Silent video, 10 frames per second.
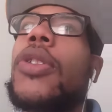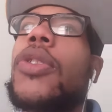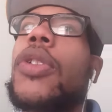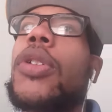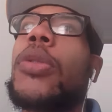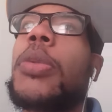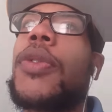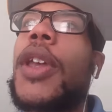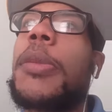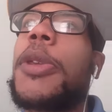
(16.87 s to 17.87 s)
So,
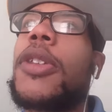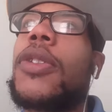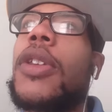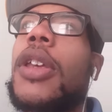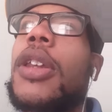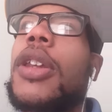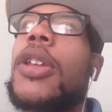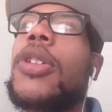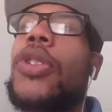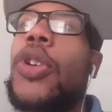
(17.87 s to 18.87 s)
with that being said,
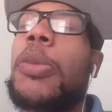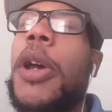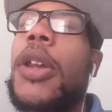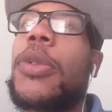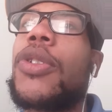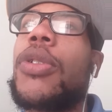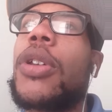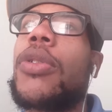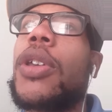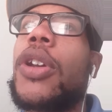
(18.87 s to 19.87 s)
nobody was
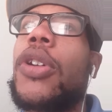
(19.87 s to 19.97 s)
critically